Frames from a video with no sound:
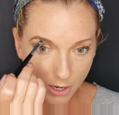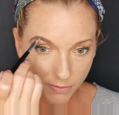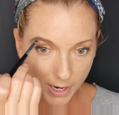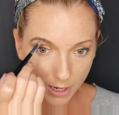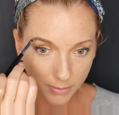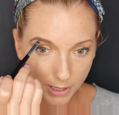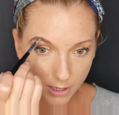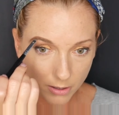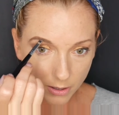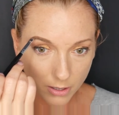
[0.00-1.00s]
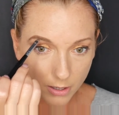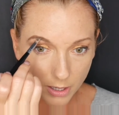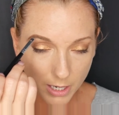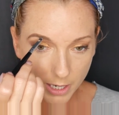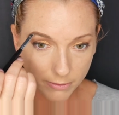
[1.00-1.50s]
of my eyebrow
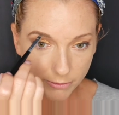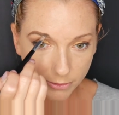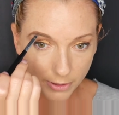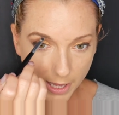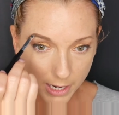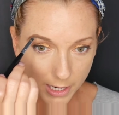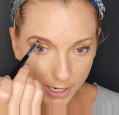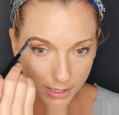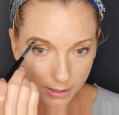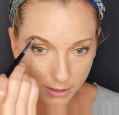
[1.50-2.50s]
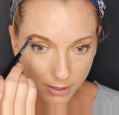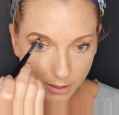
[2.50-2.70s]
and fill that in.